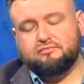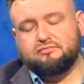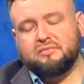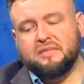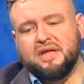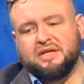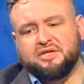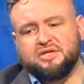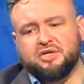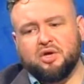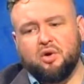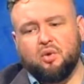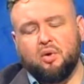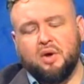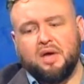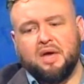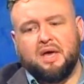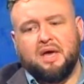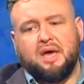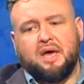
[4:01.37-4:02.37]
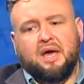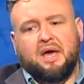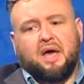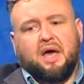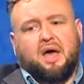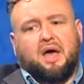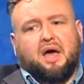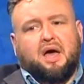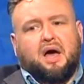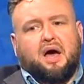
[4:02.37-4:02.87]
And so
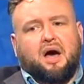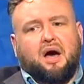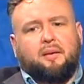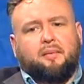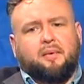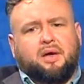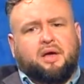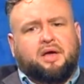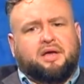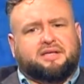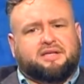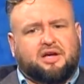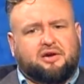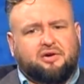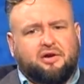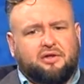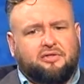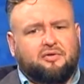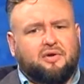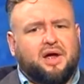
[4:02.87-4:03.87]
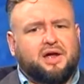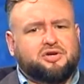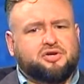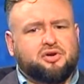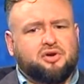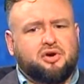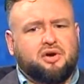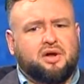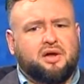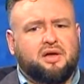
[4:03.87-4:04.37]
Secretary
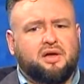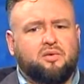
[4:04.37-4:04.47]
Thrasher,